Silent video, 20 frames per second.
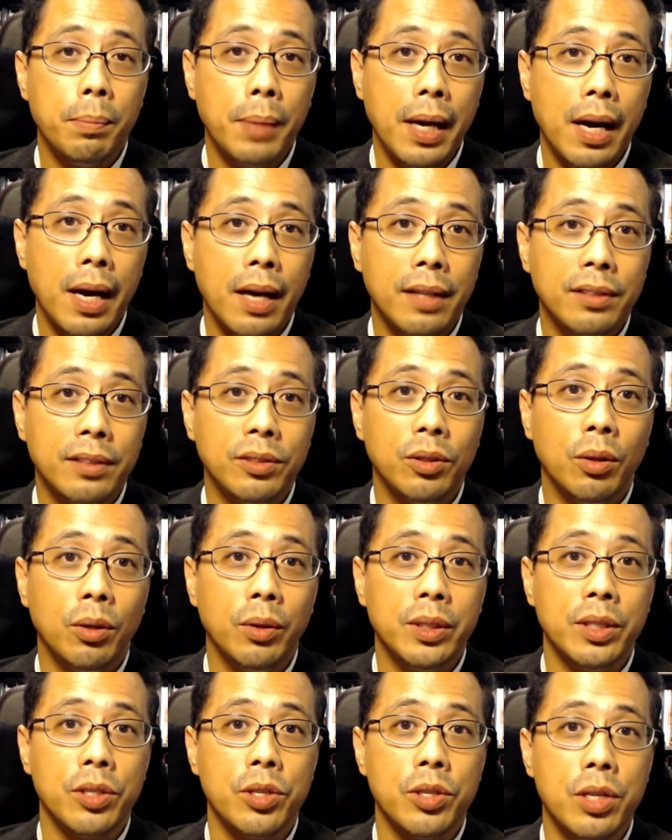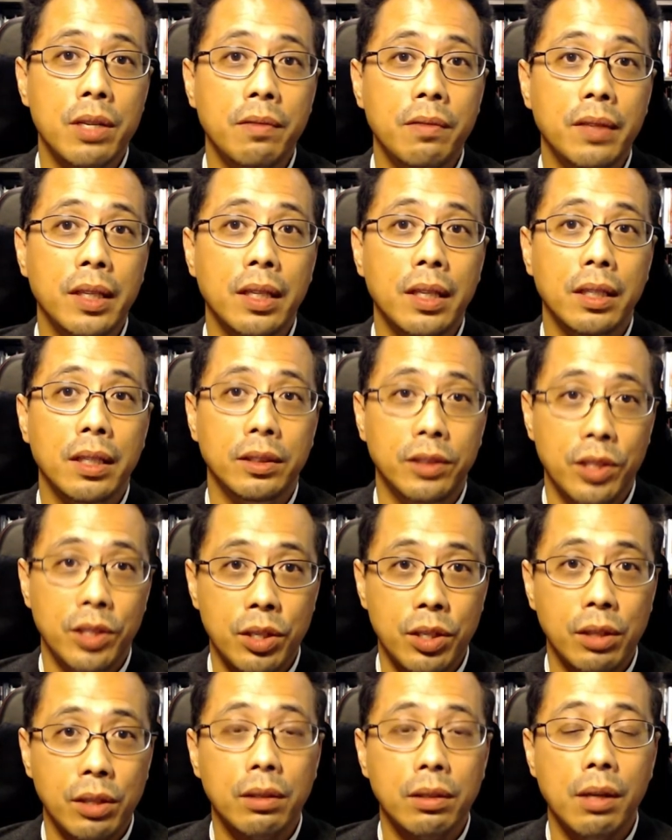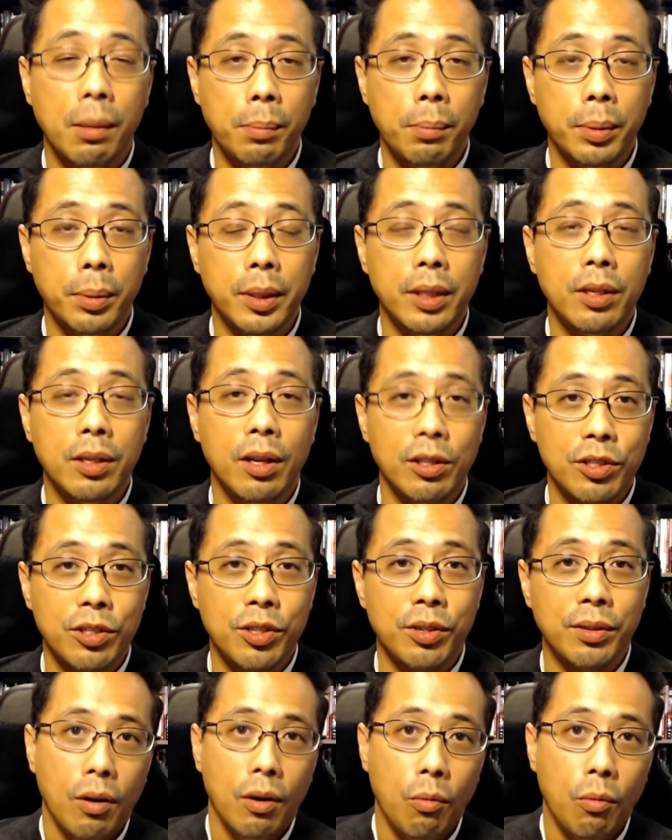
path towards achieving a digital company culture.